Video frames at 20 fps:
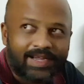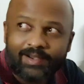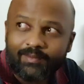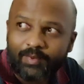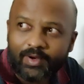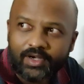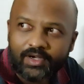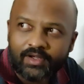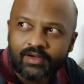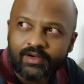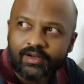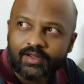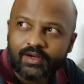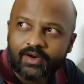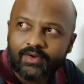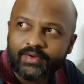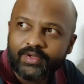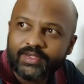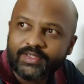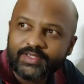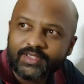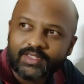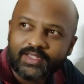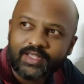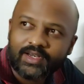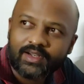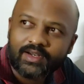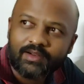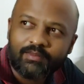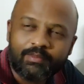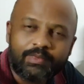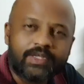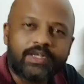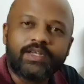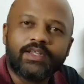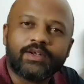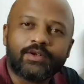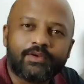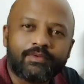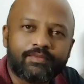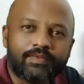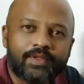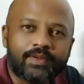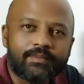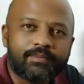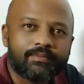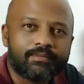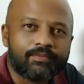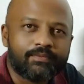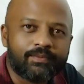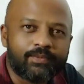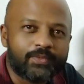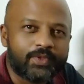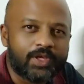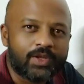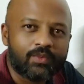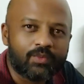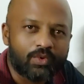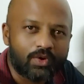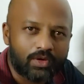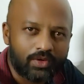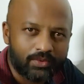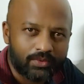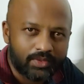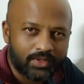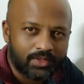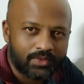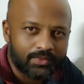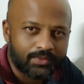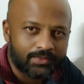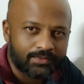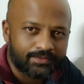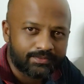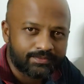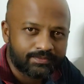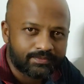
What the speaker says: you may turn around and see there are a million of them. Then what do they do?